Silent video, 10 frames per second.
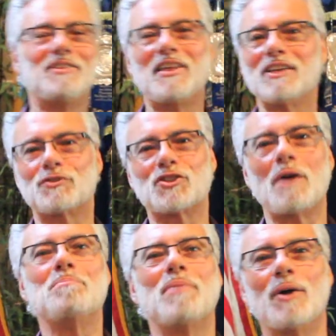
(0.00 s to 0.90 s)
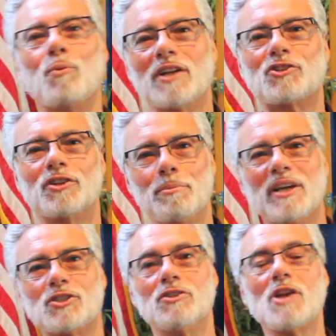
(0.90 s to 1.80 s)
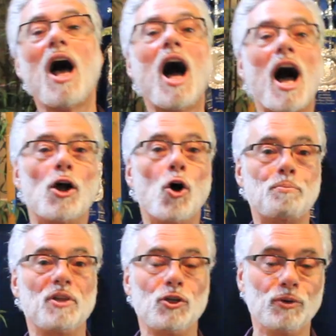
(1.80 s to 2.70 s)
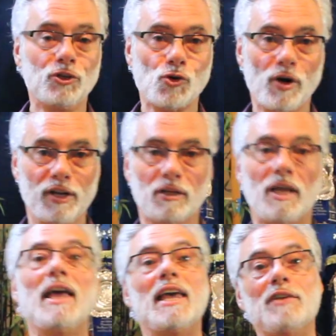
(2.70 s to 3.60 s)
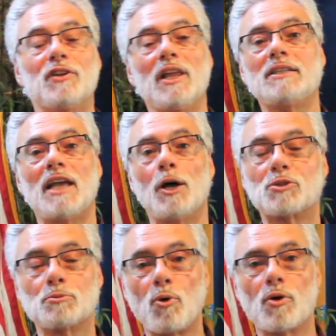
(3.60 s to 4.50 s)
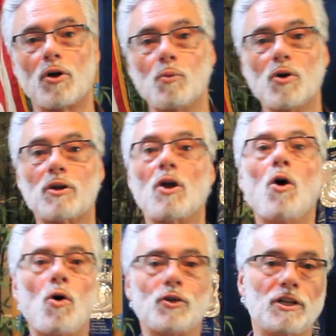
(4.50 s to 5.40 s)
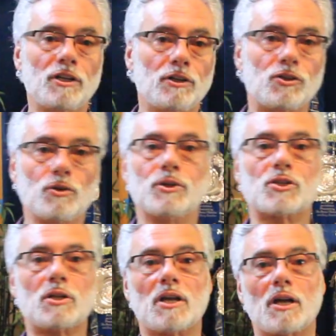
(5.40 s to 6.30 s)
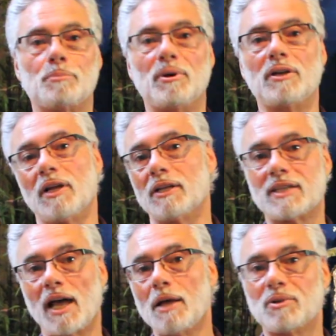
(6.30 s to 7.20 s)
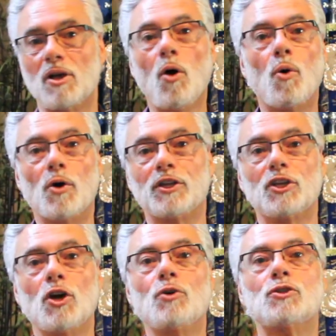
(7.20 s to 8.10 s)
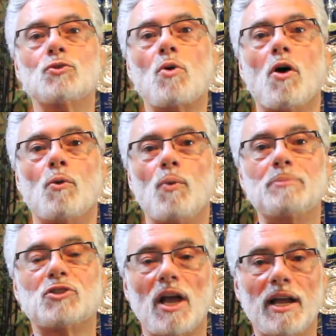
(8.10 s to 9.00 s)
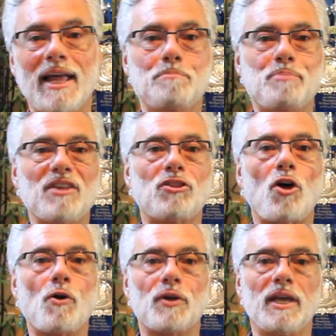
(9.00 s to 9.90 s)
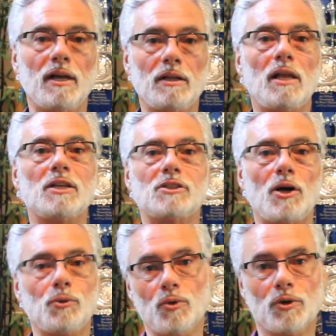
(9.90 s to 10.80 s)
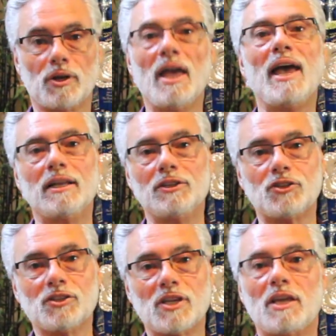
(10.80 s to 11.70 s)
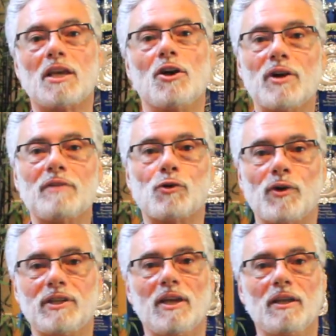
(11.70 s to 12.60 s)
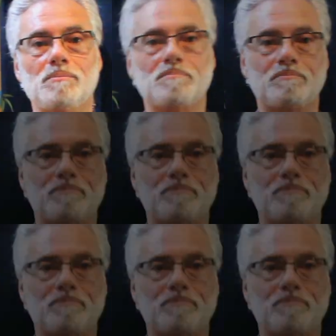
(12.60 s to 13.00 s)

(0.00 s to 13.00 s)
thanks for stopping by and watching the message. I hope that you enjoyed it. If you'd like to help support our work, all you need to do is click on the button on top, or you can go to our website at bethariel.org. Hey, listen, take care, and have a great day.